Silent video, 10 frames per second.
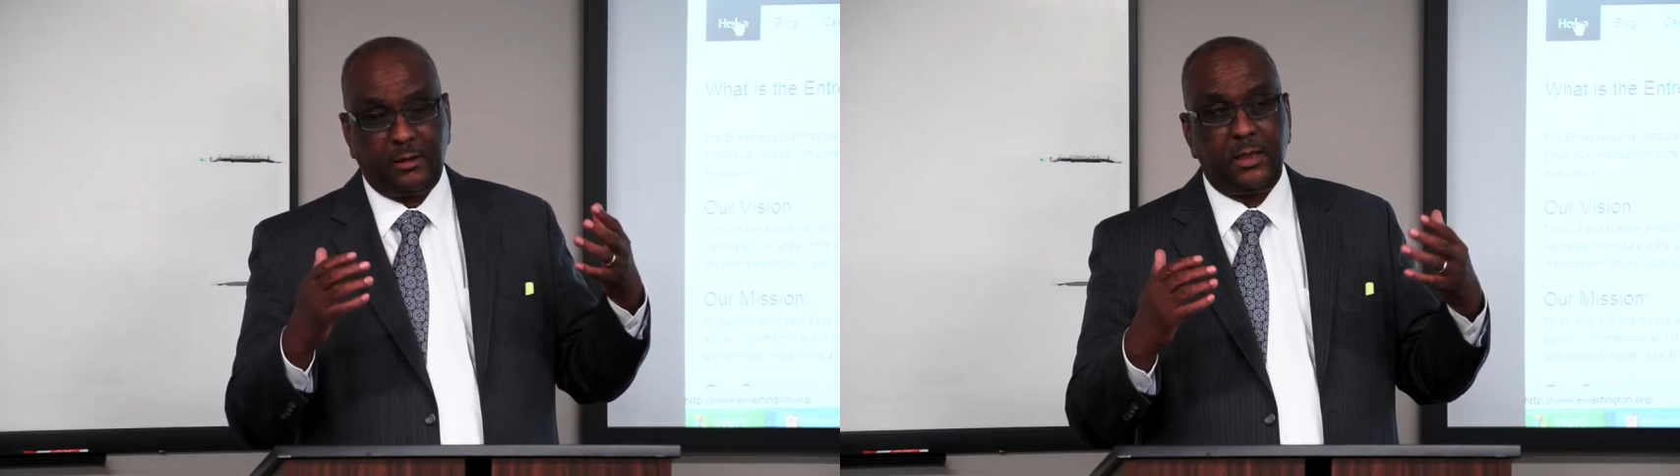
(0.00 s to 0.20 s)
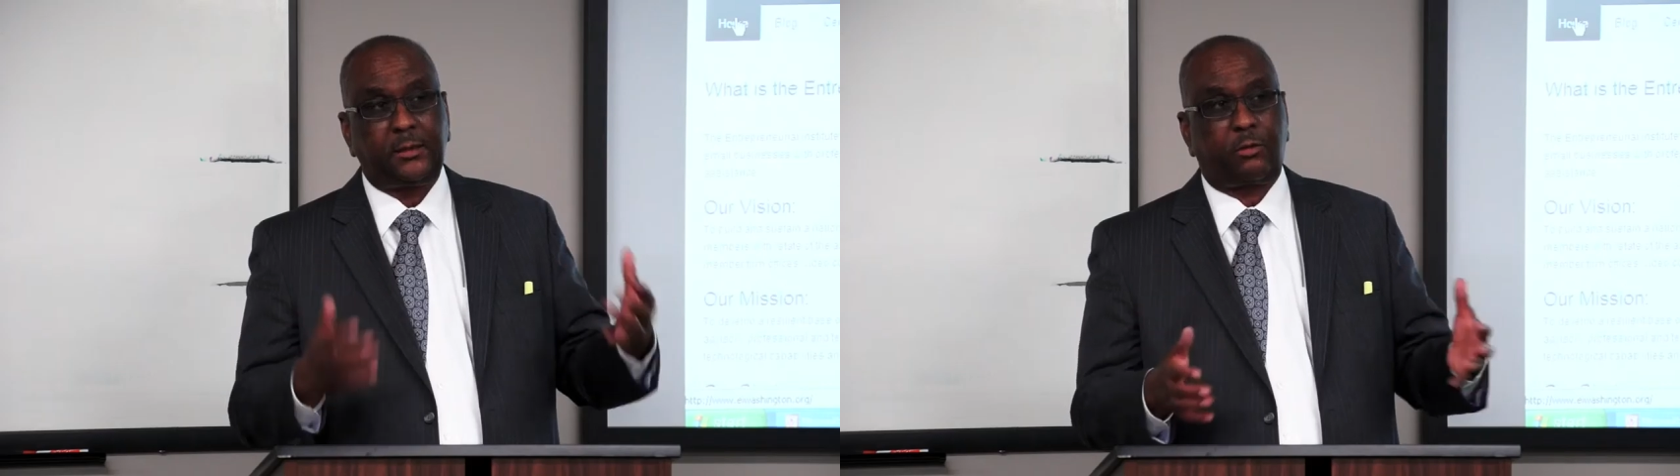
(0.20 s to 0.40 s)

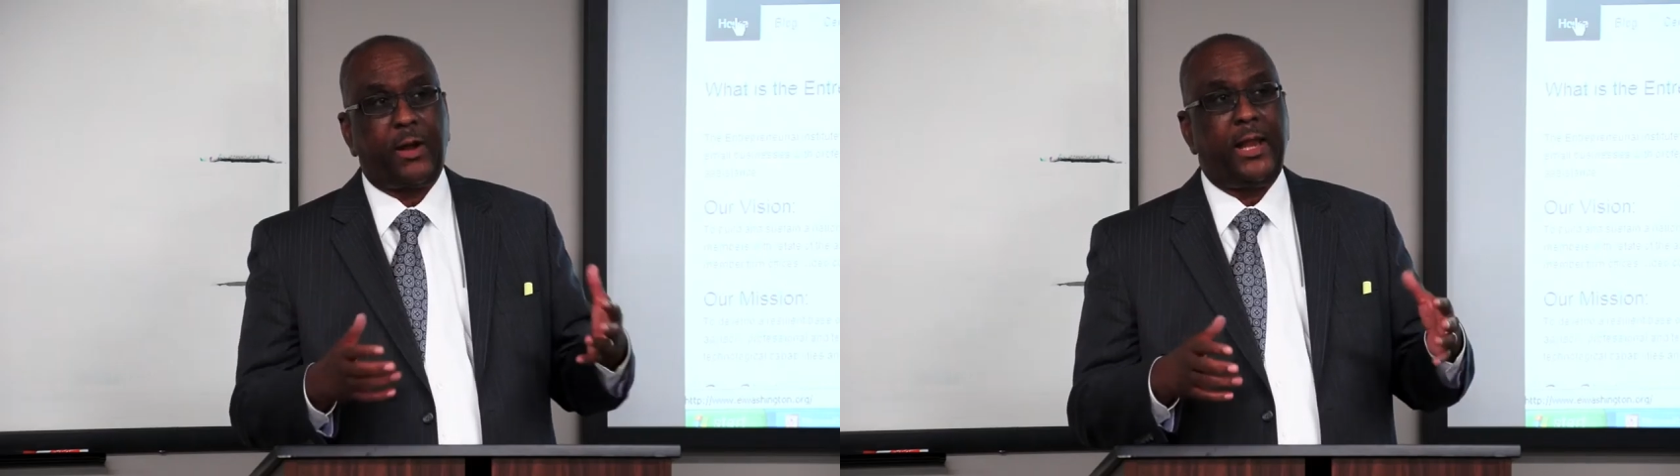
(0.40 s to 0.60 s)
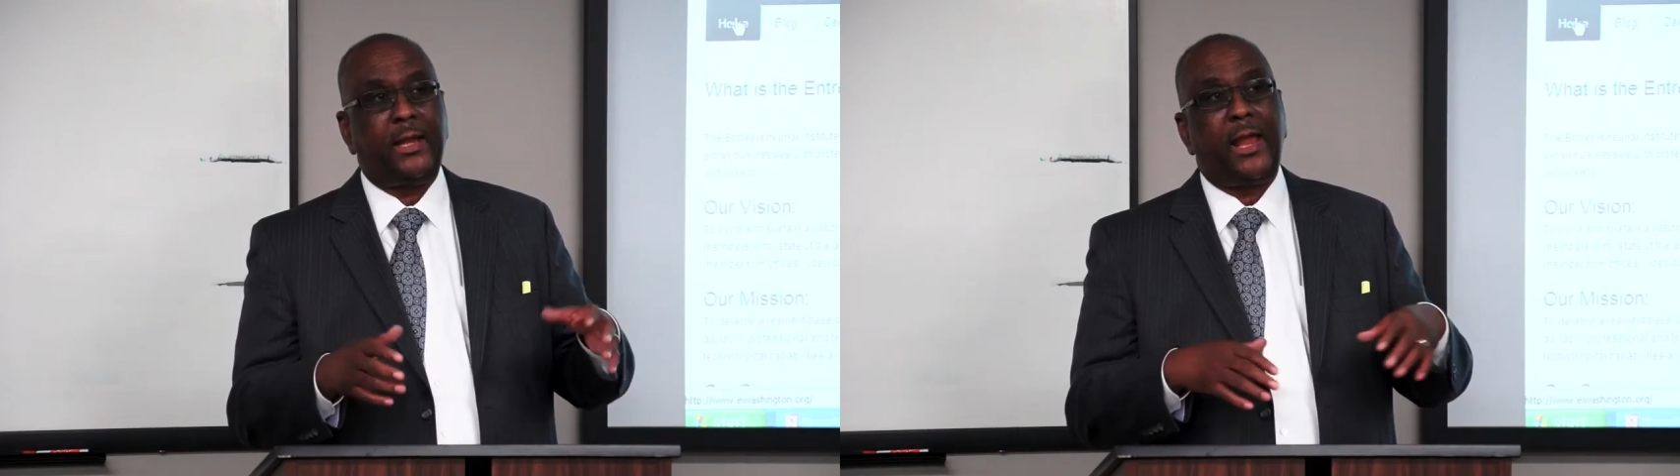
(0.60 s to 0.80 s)
good
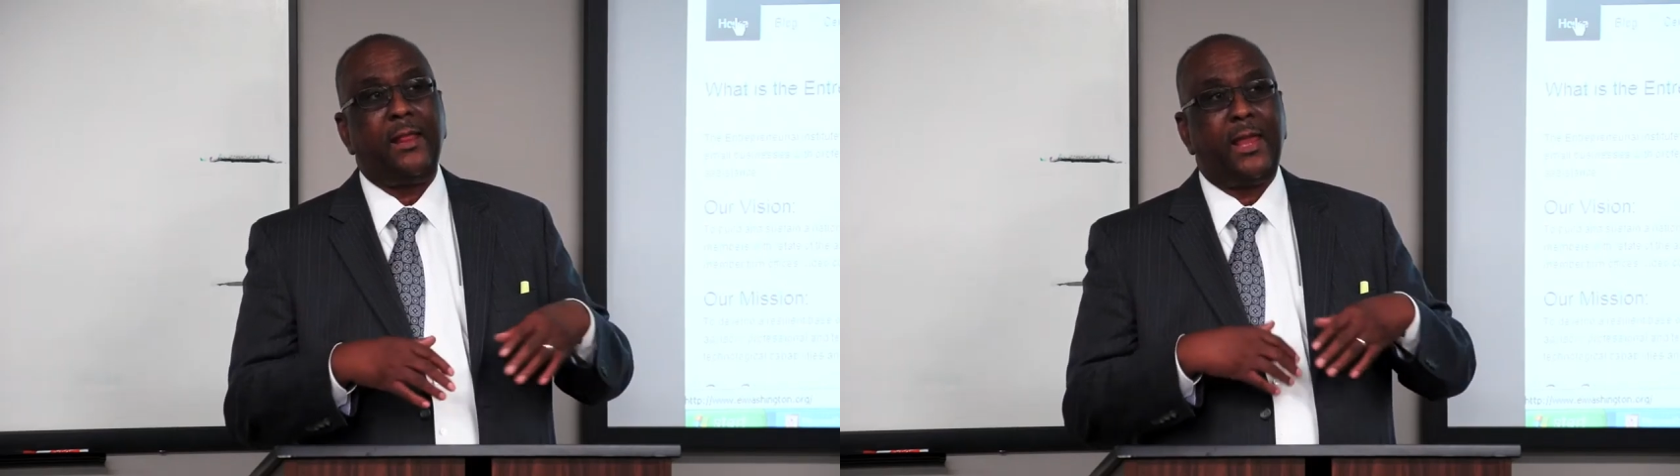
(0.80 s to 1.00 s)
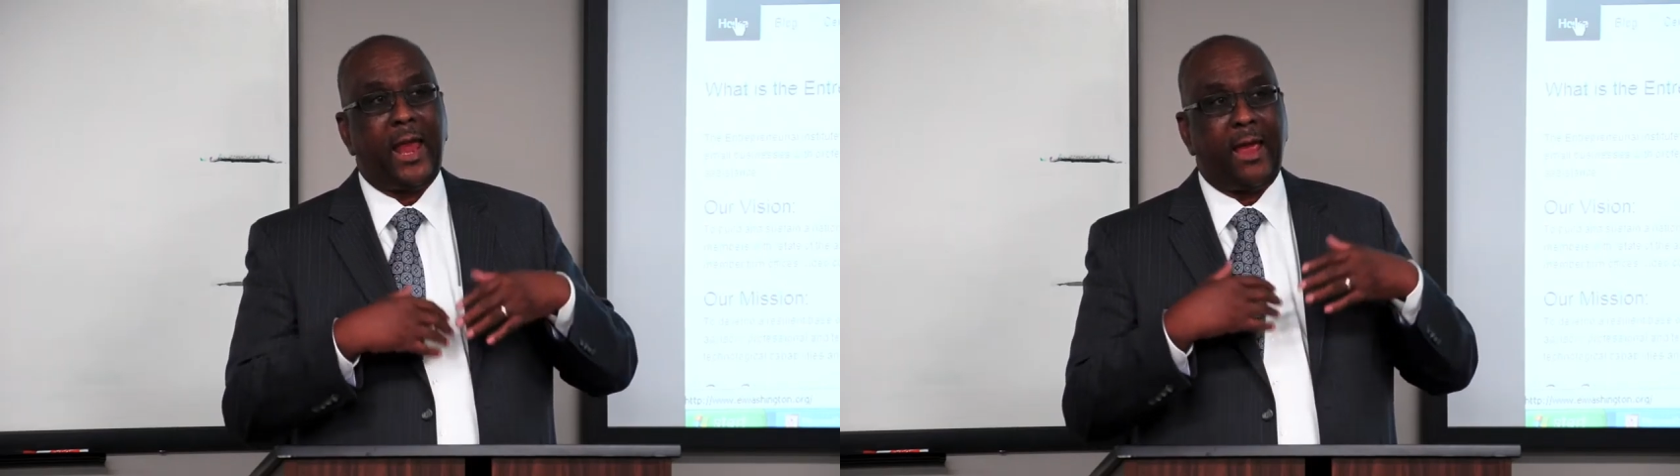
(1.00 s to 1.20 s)
credit
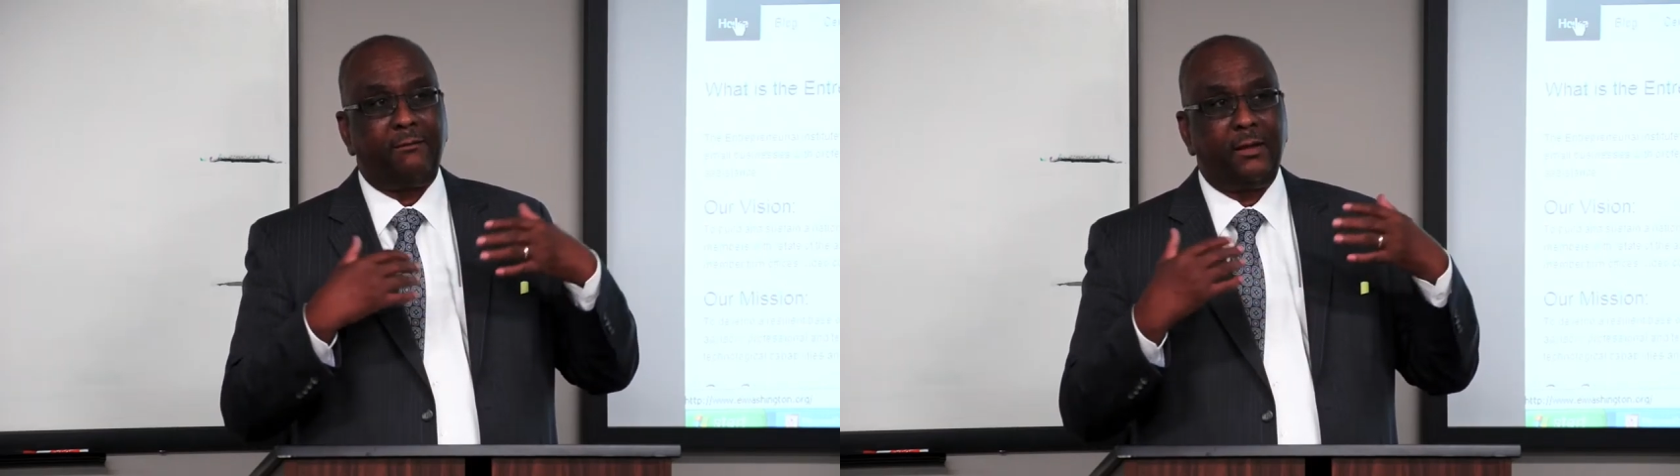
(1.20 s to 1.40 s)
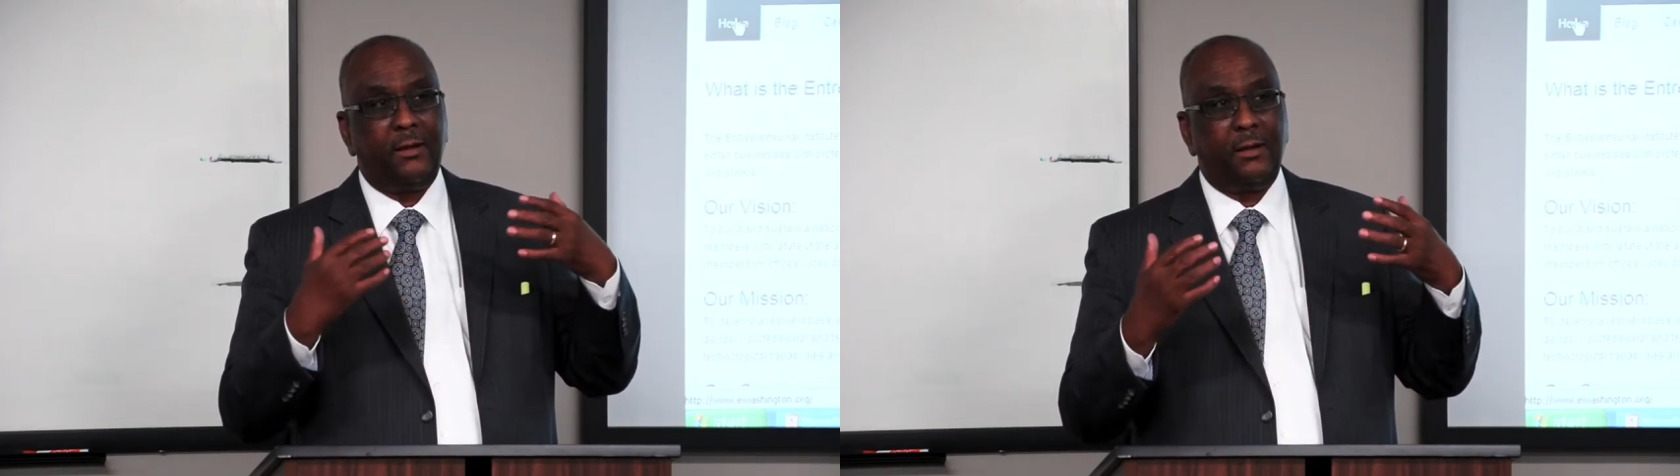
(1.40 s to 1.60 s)
and they have